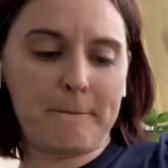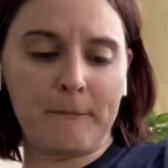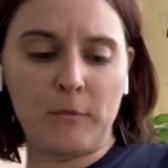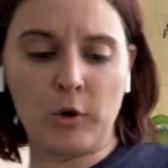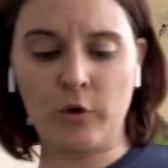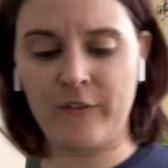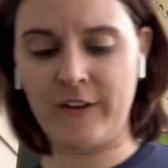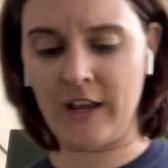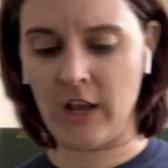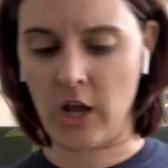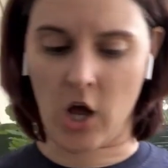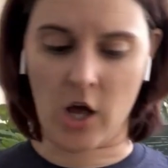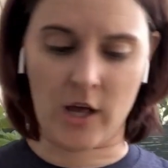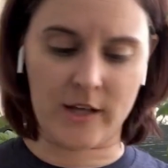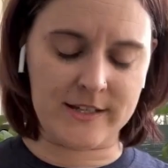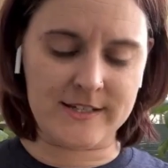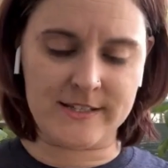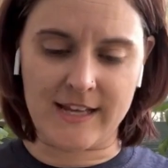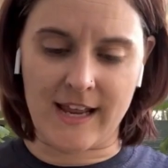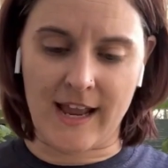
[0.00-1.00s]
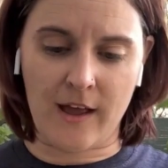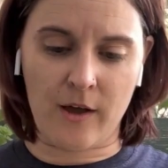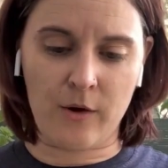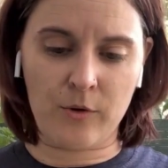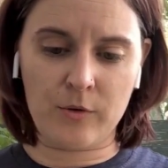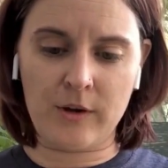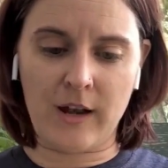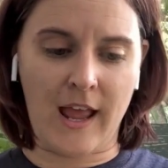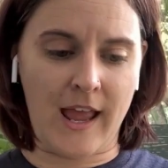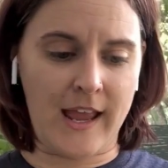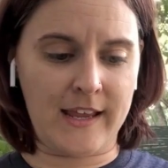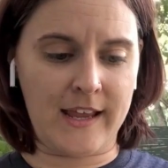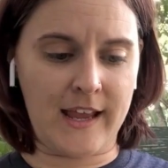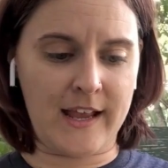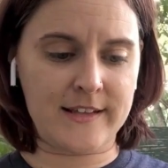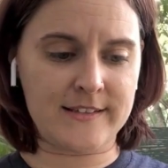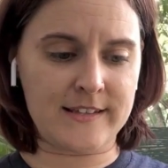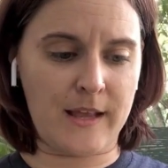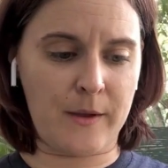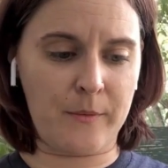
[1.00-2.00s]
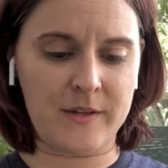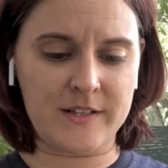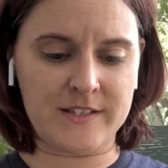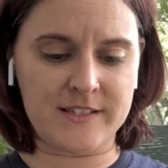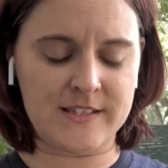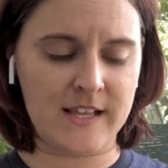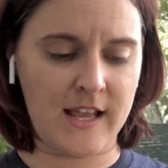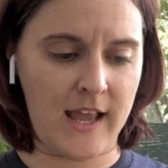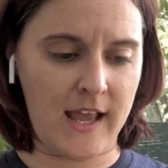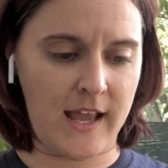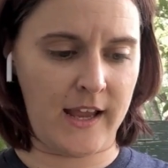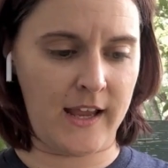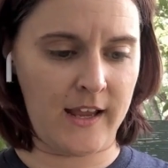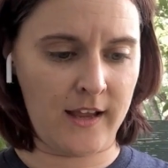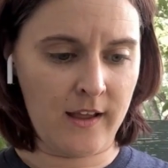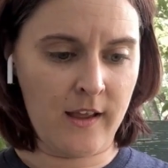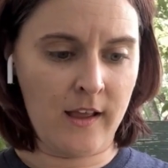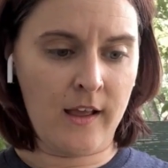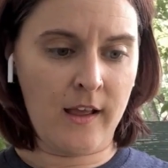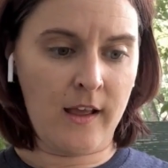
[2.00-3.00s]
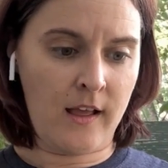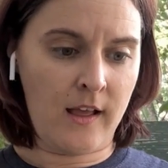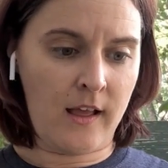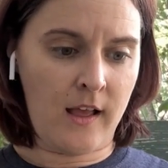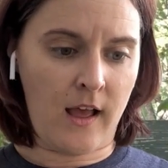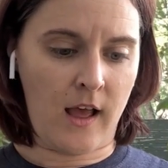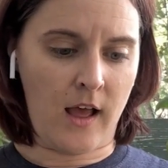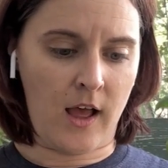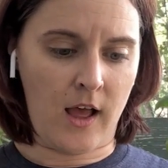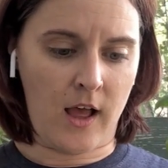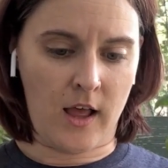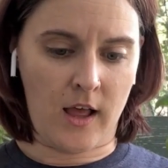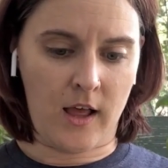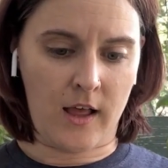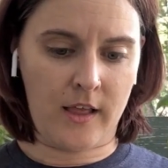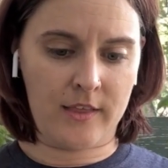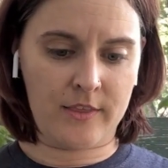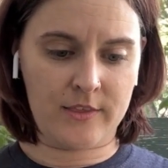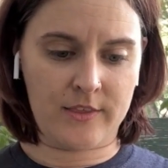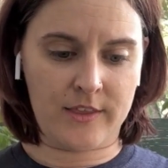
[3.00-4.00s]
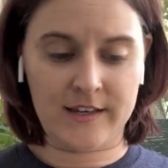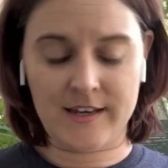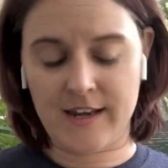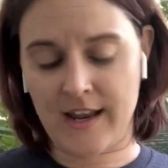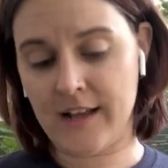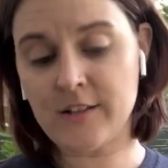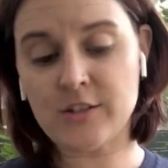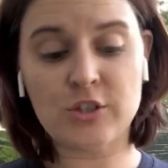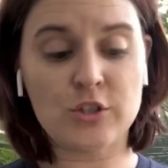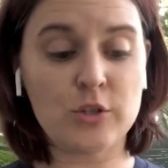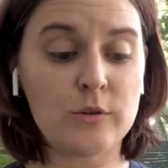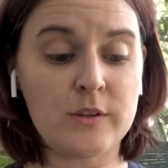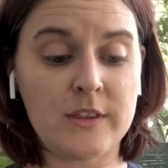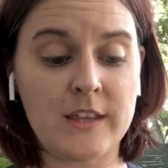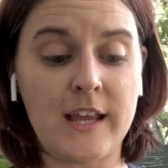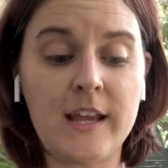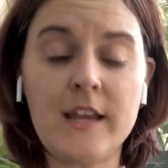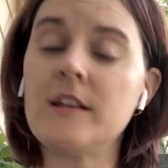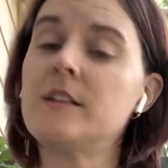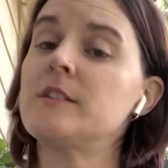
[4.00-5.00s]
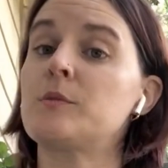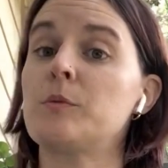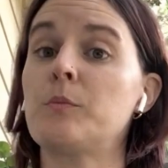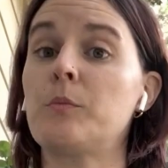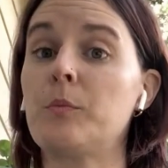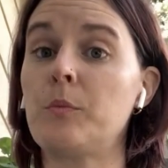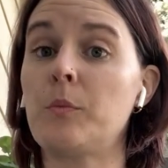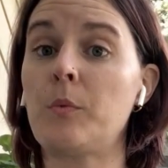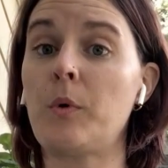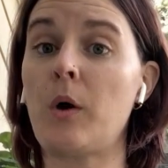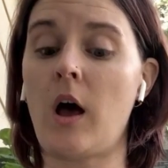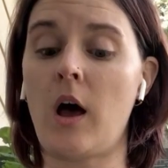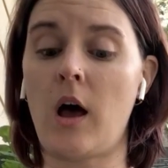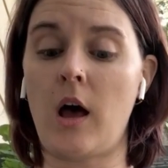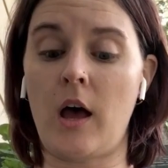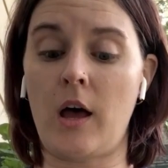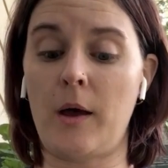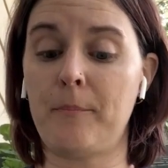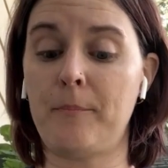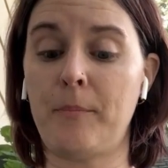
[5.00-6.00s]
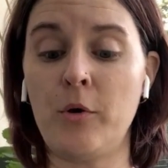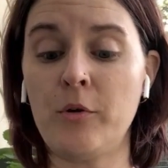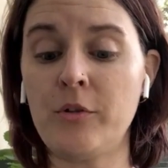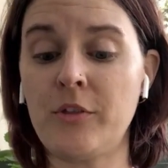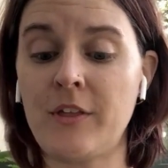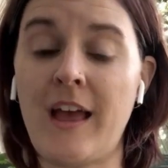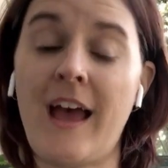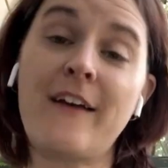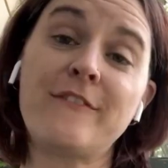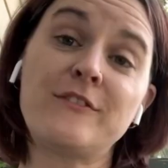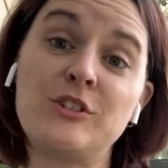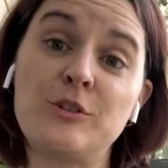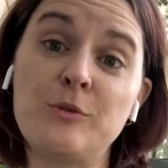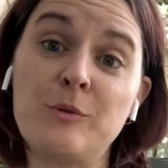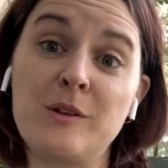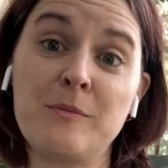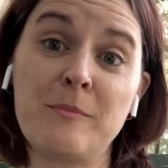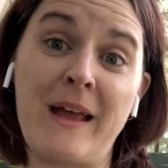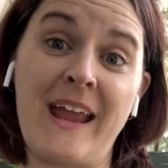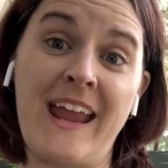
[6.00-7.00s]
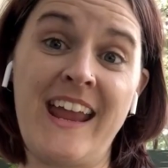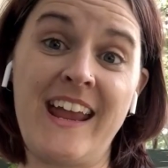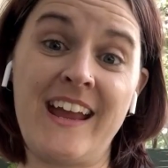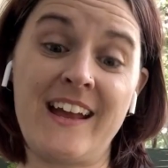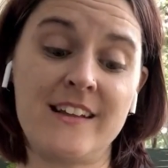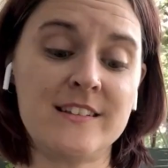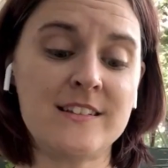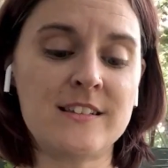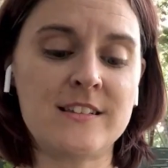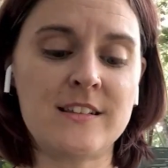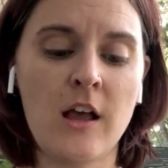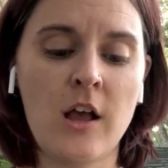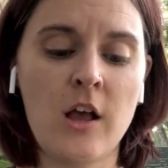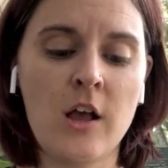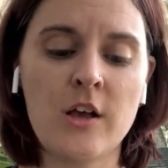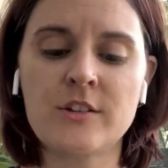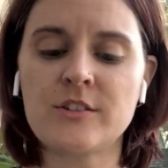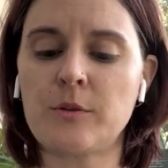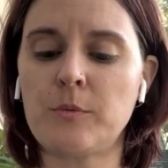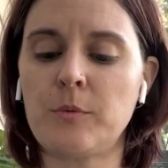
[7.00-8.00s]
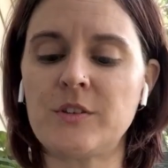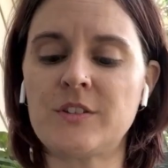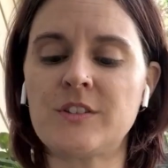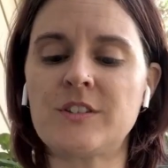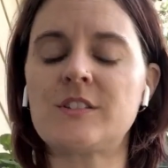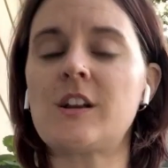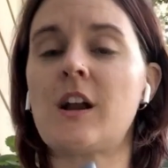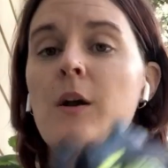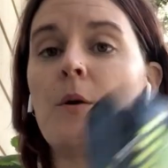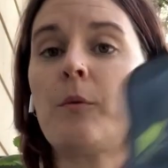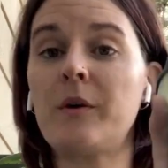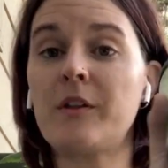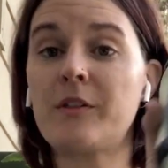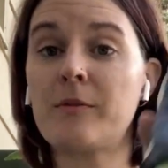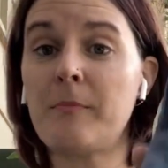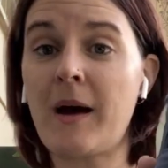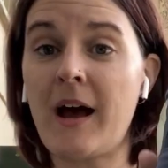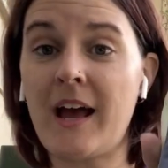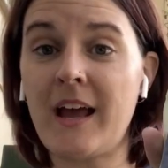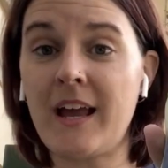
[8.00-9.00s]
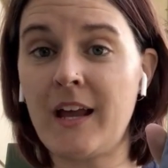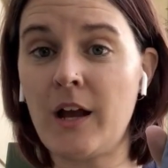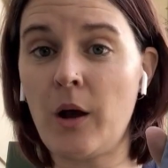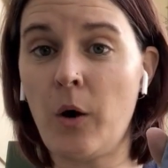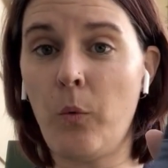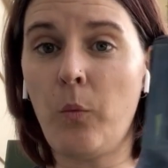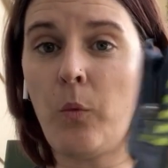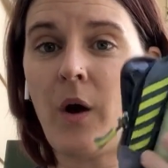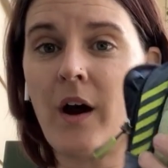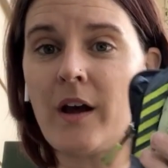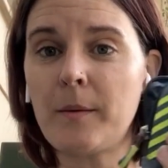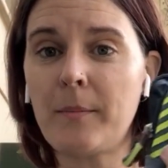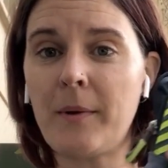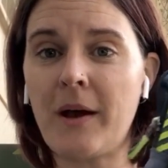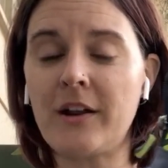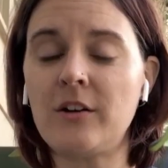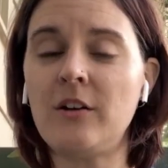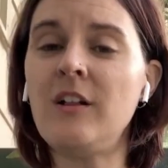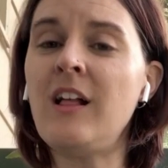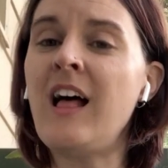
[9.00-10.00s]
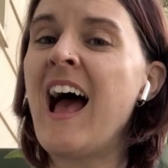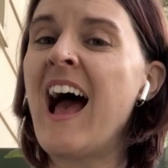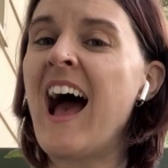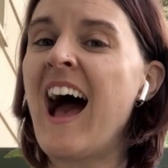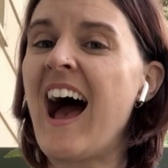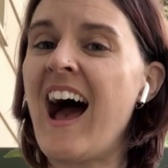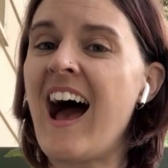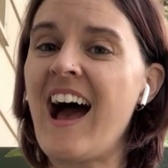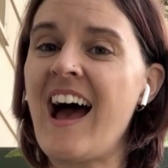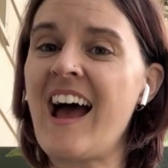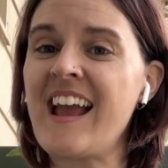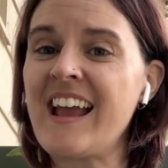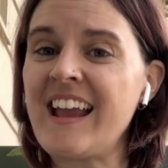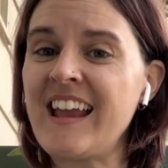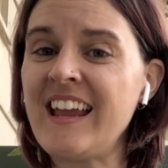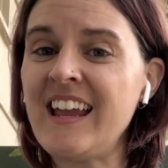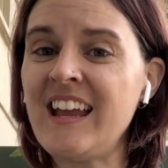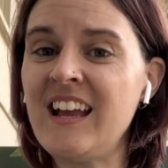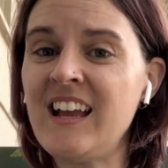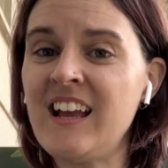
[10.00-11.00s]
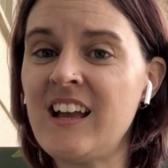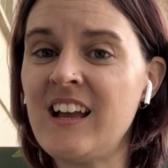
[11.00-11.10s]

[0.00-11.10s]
moving on down, I guess I would say the next 2 things both have to do with my hands. So we'll start with my water bottle. I,